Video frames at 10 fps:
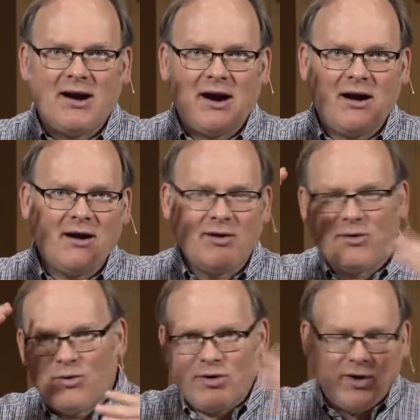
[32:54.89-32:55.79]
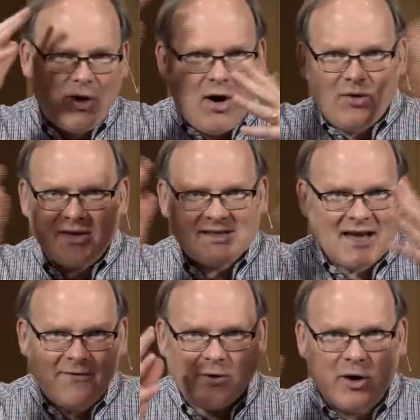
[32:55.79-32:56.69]
All this
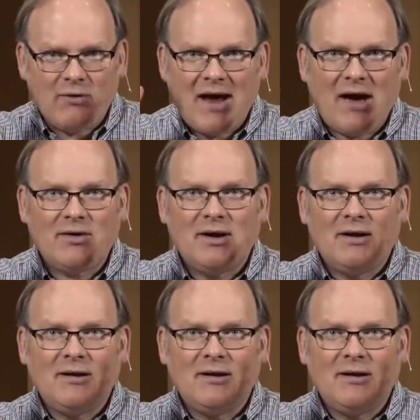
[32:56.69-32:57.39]
stuff going around.